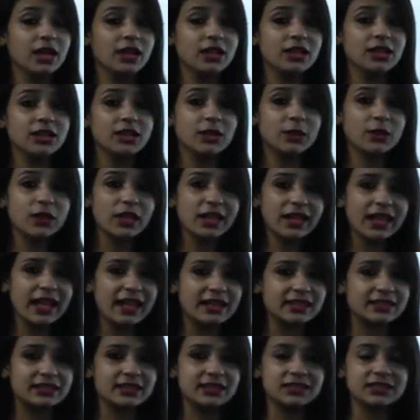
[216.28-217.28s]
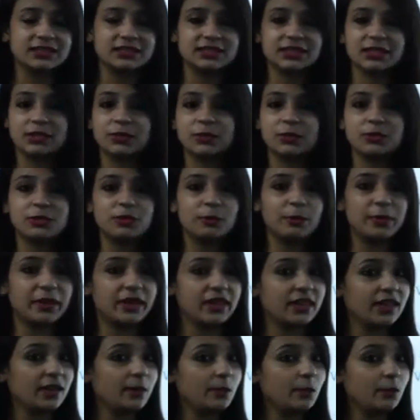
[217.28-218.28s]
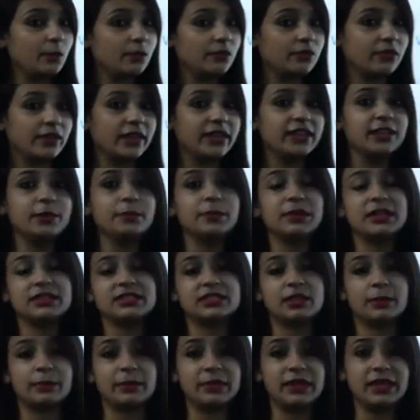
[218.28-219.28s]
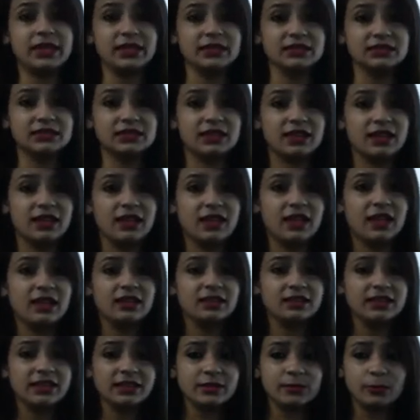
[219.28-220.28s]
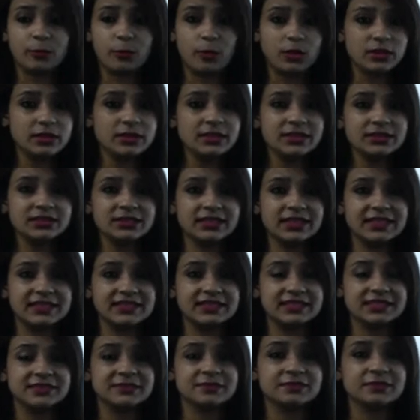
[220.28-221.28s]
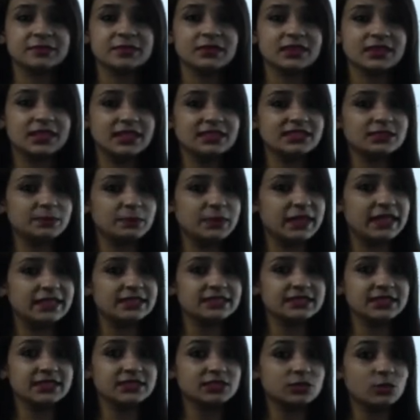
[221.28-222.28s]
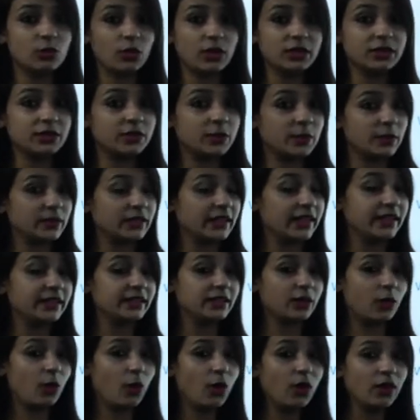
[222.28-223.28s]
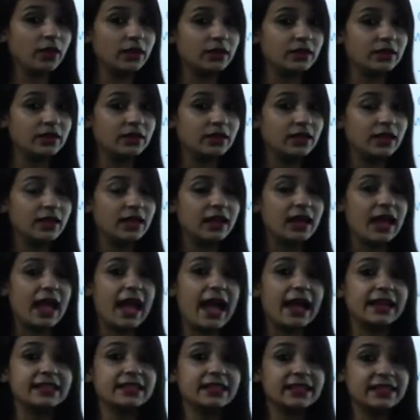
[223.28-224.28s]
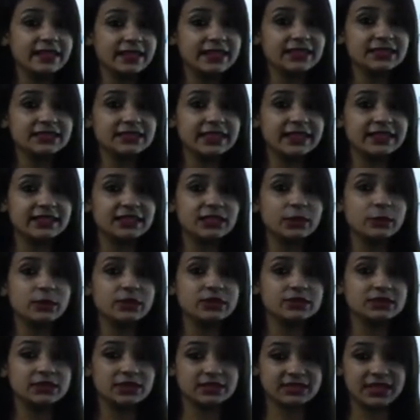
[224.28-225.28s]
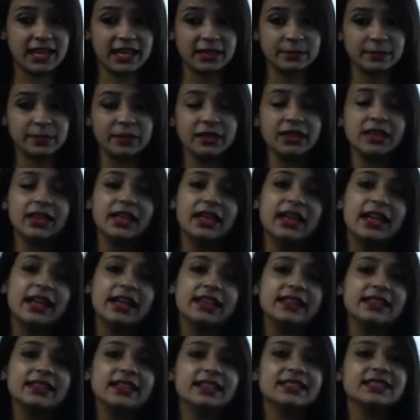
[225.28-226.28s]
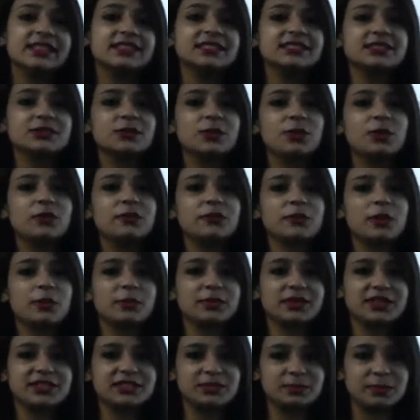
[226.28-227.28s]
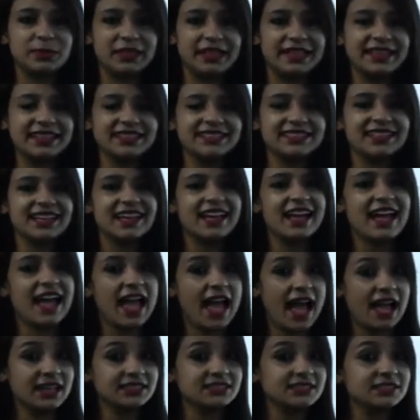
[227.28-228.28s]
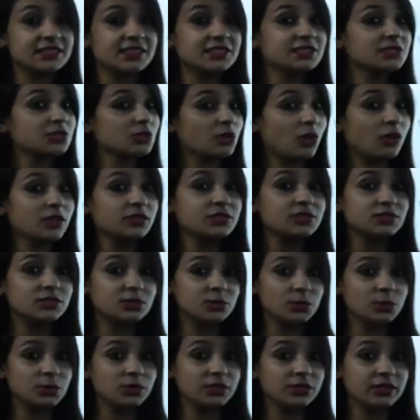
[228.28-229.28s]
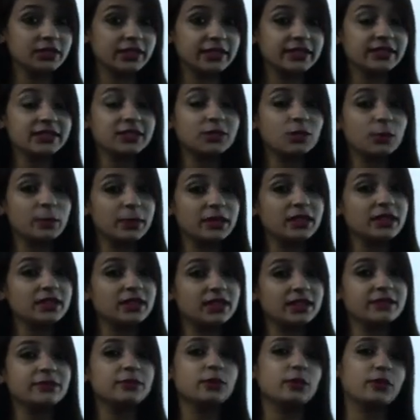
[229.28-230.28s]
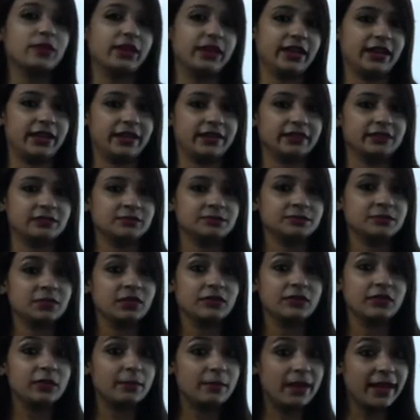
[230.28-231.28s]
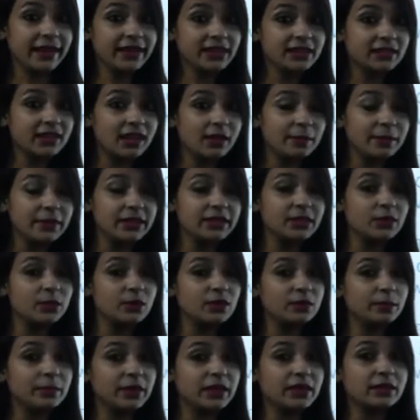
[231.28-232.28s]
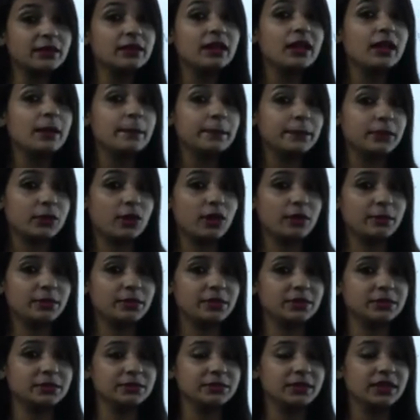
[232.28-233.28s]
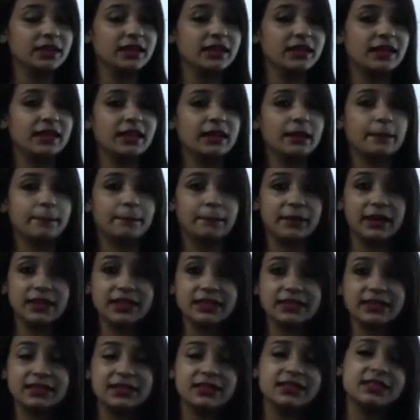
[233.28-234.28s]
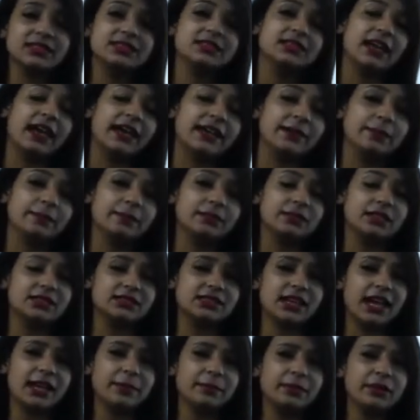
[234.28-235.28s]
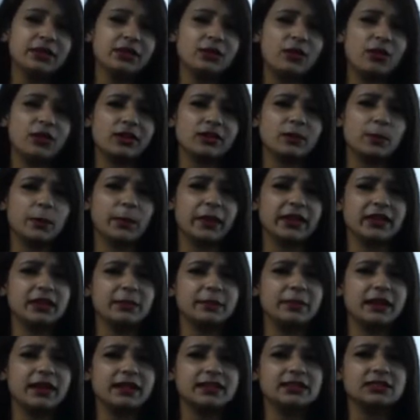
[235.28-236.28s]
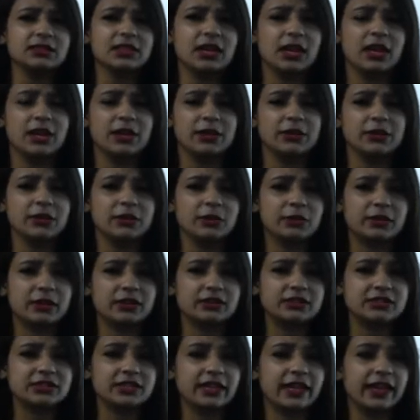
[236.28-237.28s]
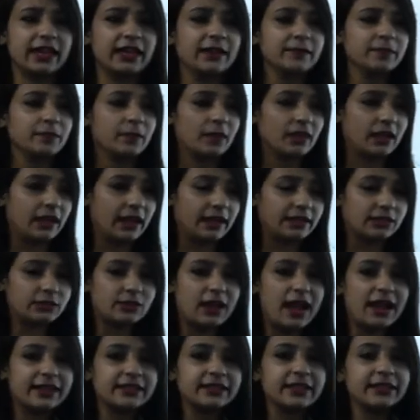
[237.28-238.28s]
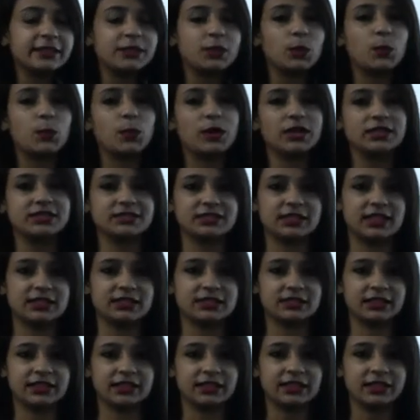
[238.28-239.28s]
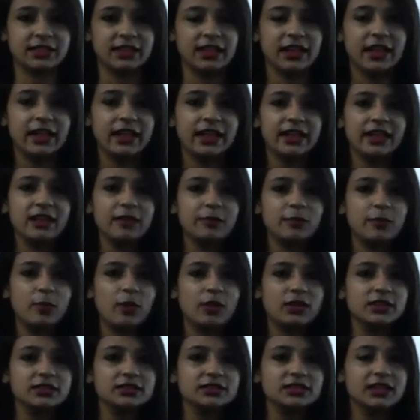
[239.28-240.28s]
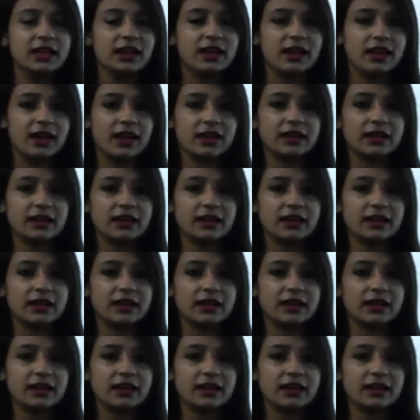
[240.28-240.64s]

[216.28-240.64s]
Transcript: Looking at this, the Guru became very much amazed that what is this? This place is not good at all. And he said to his disciple, let us go from this place as it is not suited to be live over here. We might come into a big problem. But the disciple got very much, you could say, attracted towards such thing. He was a